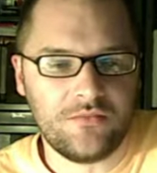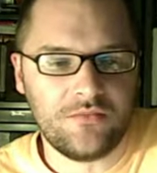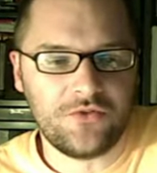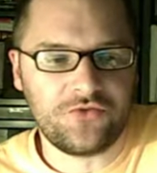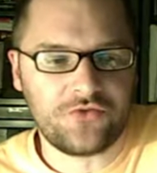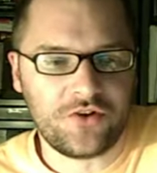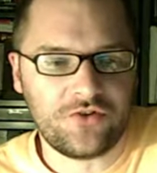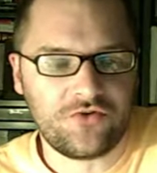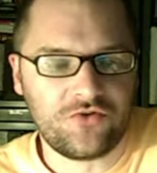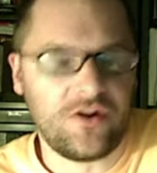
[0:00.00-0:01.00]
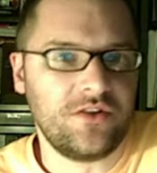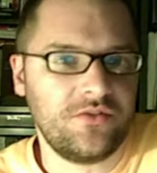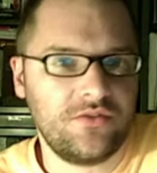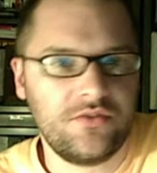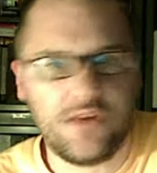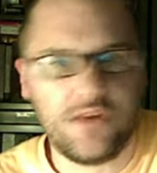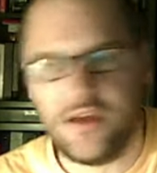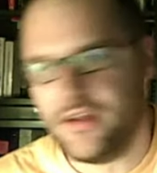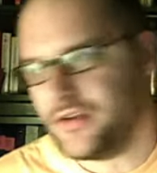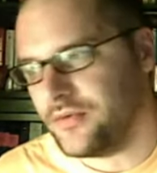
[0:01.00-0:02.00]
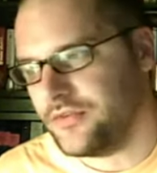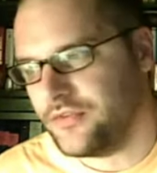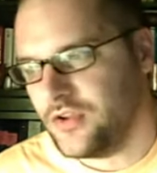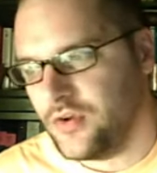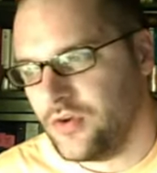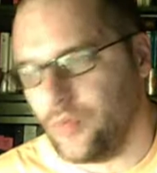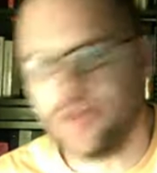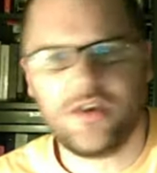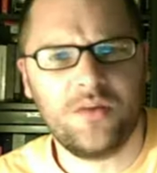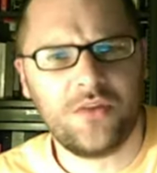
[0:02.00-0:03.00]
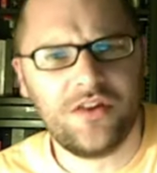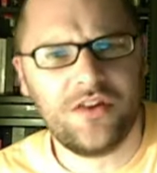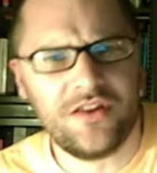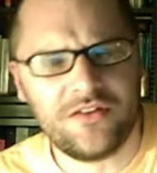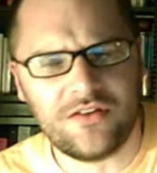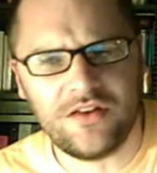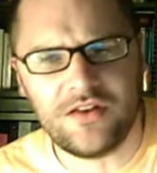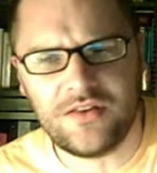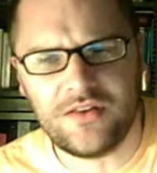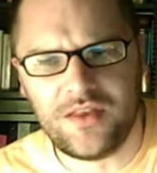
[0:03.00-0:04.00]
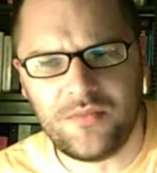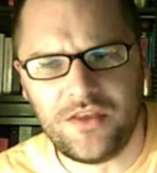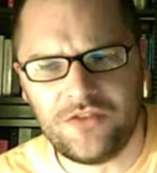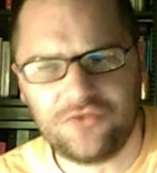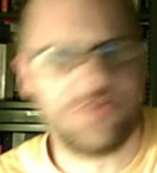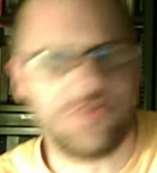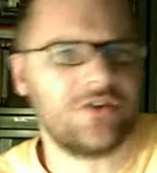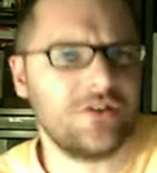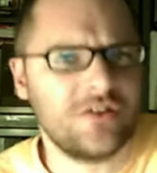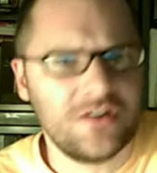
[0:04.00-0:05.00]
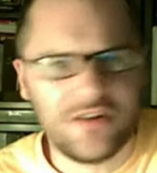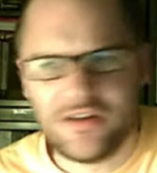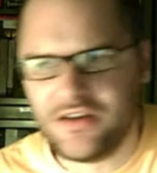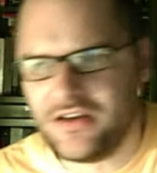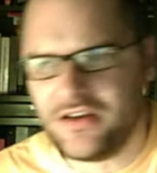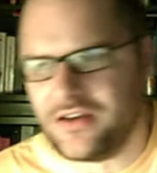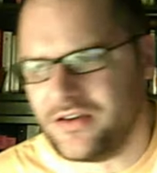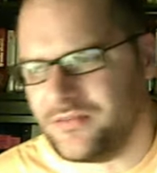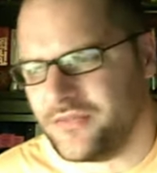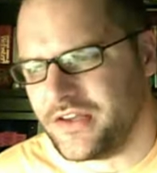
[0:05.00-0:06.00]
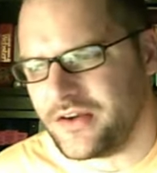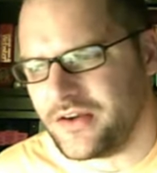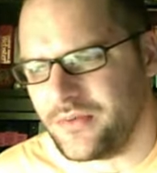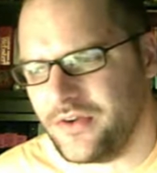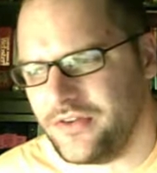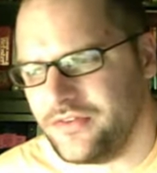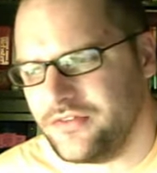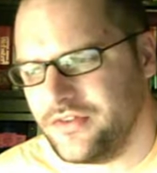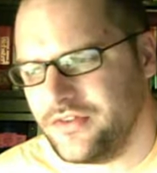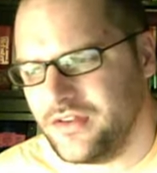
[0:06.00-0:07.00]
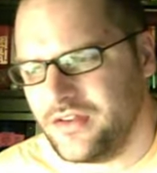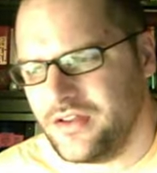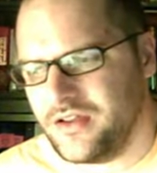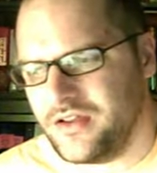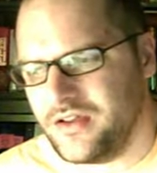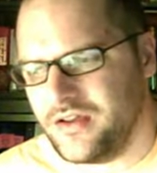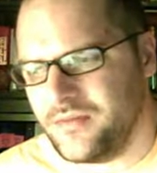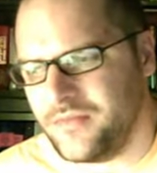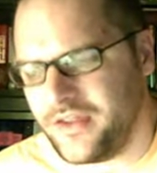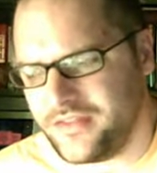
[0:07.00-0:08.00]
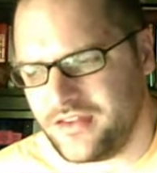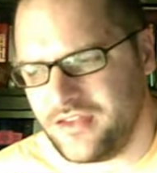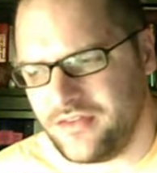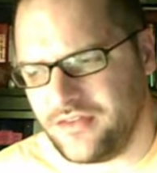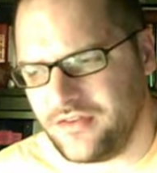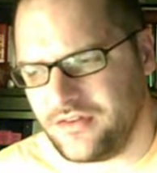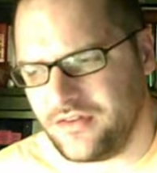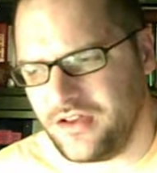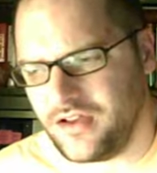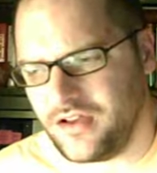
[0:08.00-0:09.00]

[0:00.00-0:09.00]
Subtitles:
destroying trusts. There was one company that made sugar. There was I think even